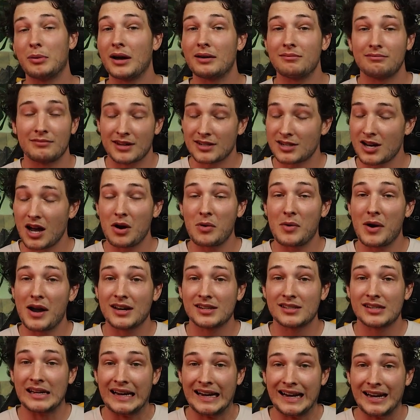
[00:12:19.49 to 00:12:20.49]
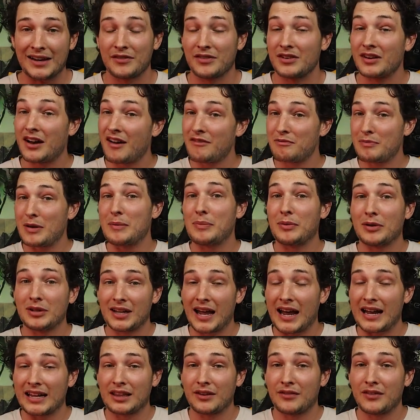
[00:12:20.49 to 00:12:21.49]
But as always, if enough people
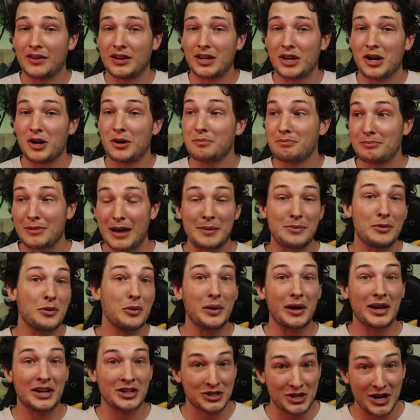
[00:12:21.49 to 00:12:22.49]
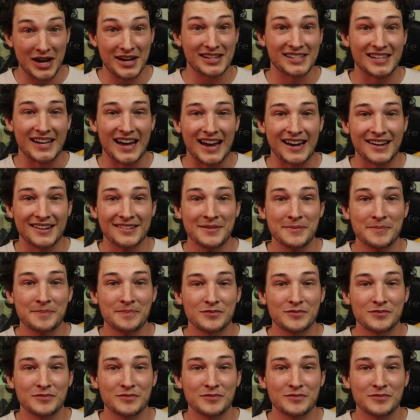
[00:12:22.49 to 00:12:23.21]
like the video, maybe we can change that.